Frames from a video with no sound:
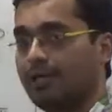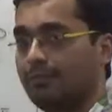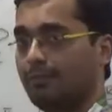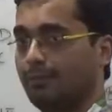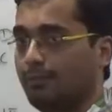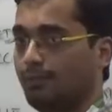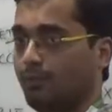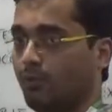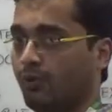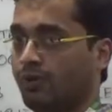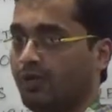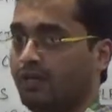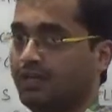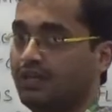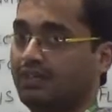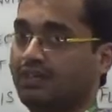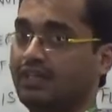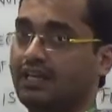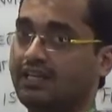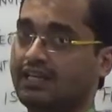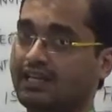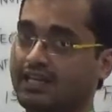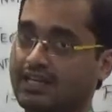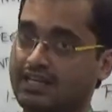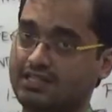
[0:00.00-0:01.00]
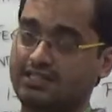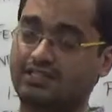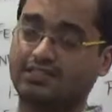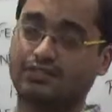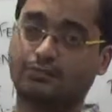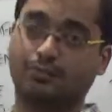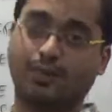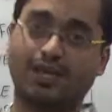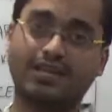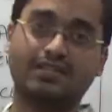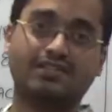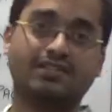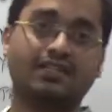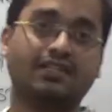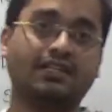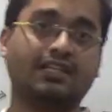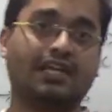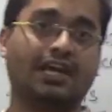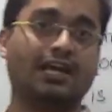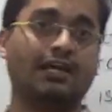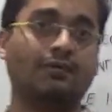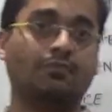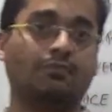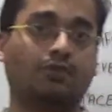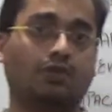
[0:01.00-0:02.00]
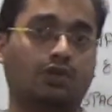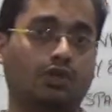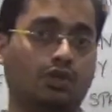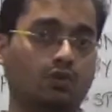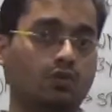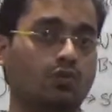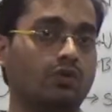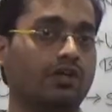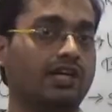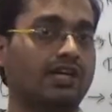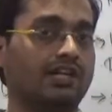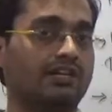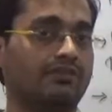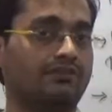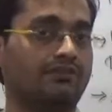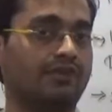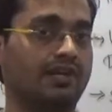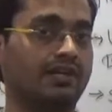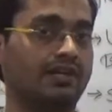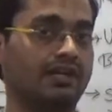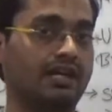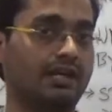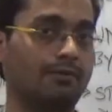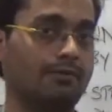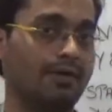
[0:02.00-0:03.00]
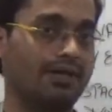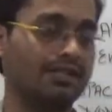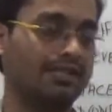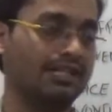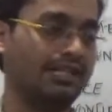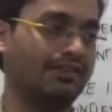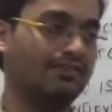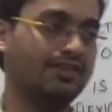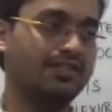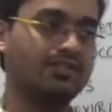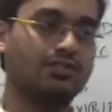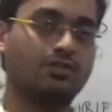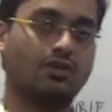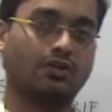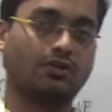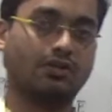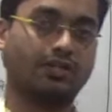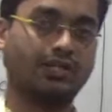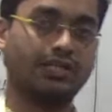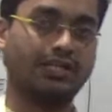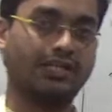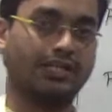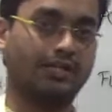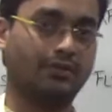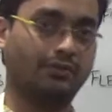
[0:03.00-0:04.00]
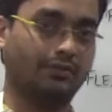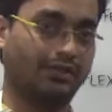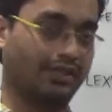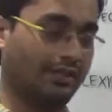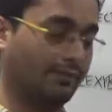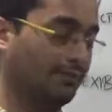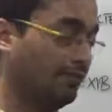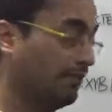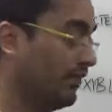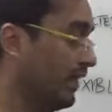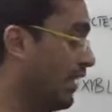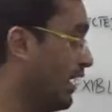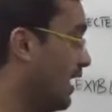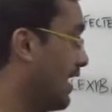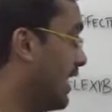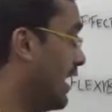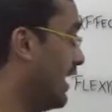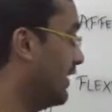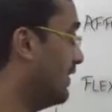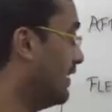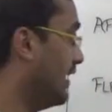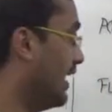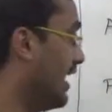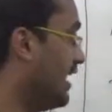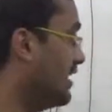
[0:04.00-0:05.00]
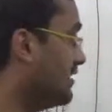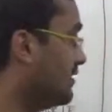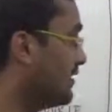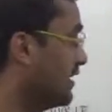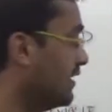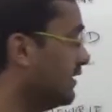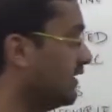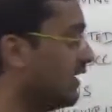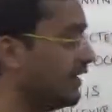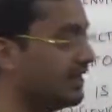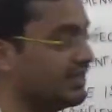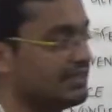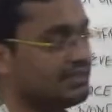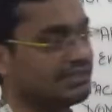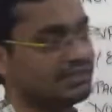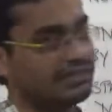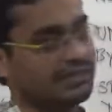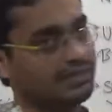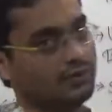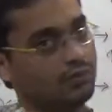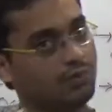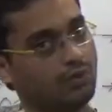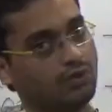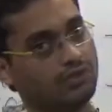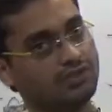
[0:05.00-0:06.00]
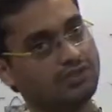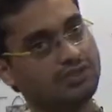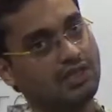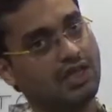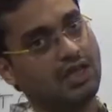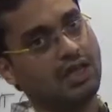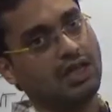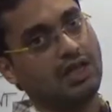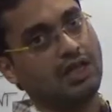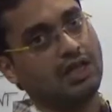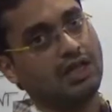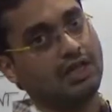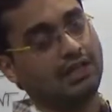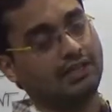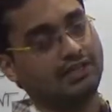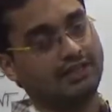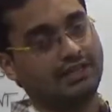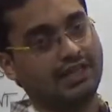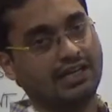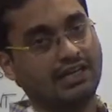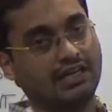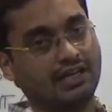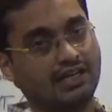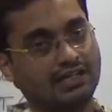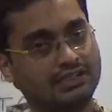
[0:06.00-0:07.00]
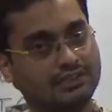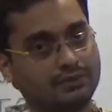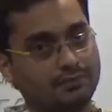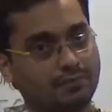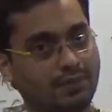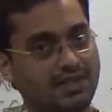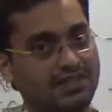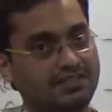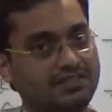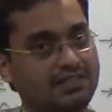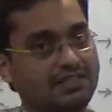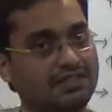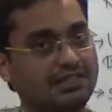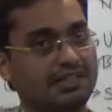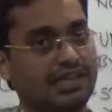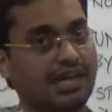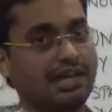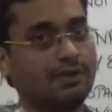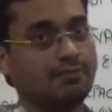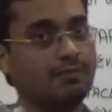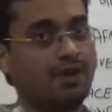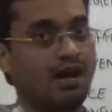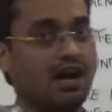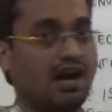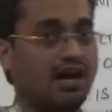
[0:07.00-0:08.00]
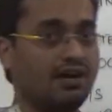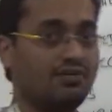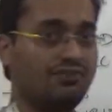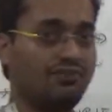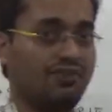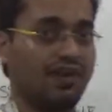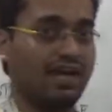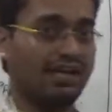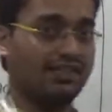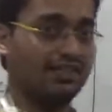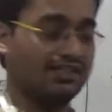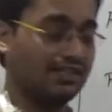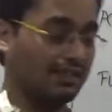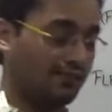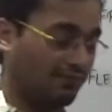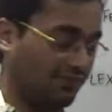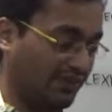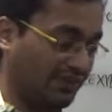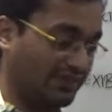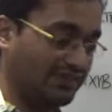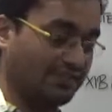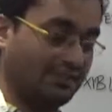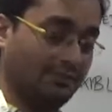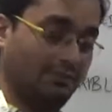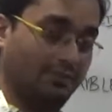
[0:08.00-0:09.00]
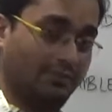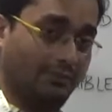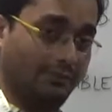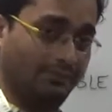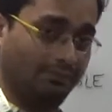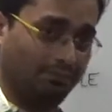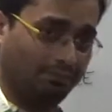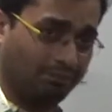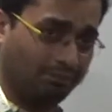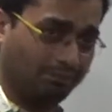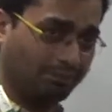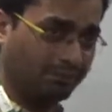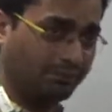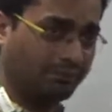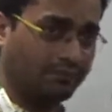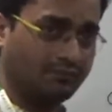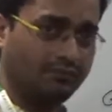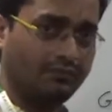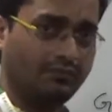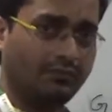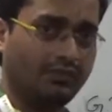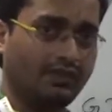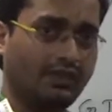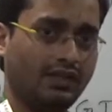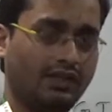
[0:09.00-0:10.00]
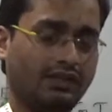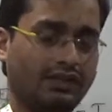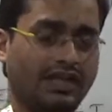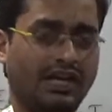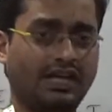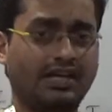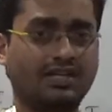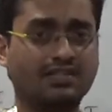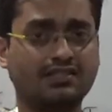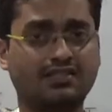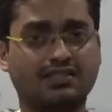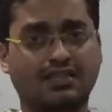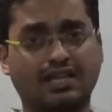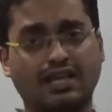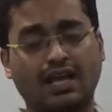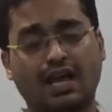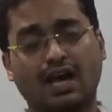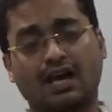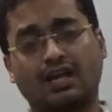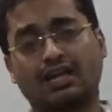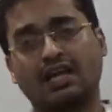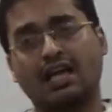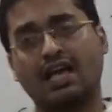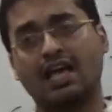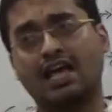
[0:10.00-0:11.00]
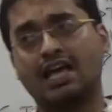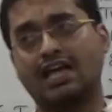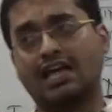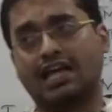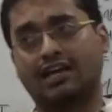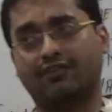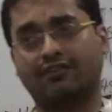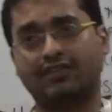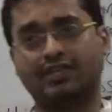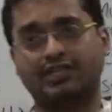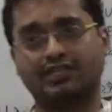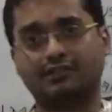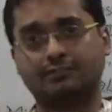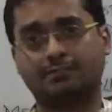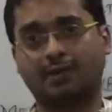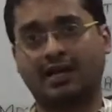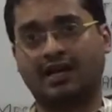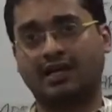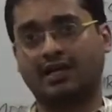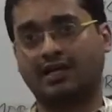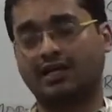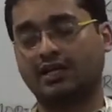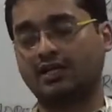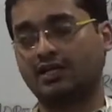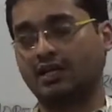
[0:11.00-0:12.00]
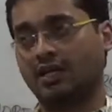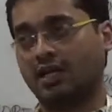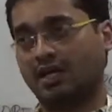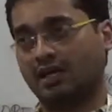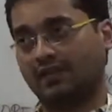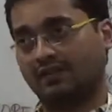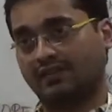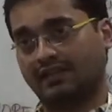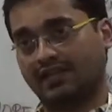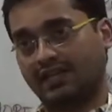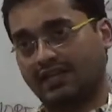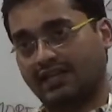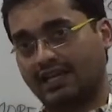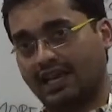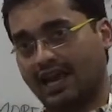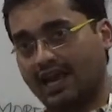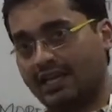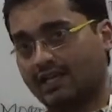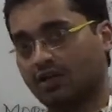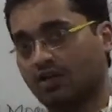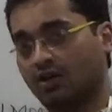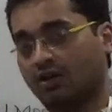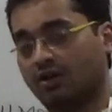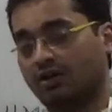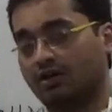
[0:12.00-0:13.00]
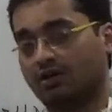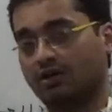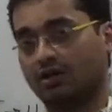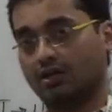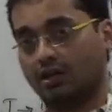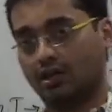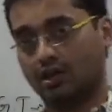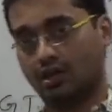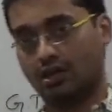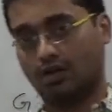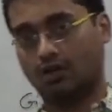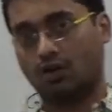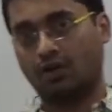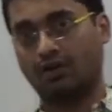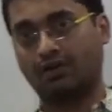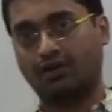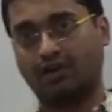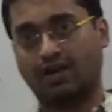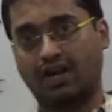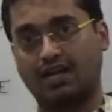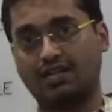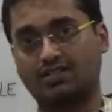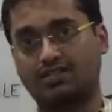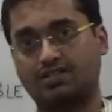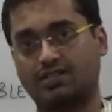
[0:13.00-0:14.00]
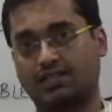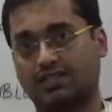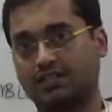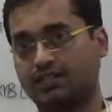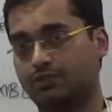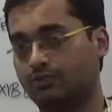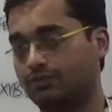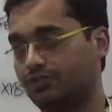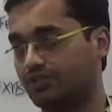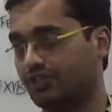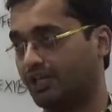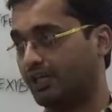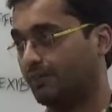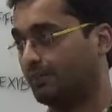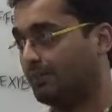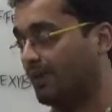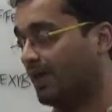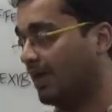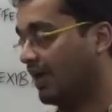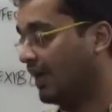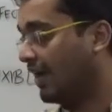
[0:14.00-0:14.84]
up a point that yes, space and time do get affected by the events occurring into them. And the last thing that he said was that space and time are flexible. That is, they are ever expanding, they can contrast into shape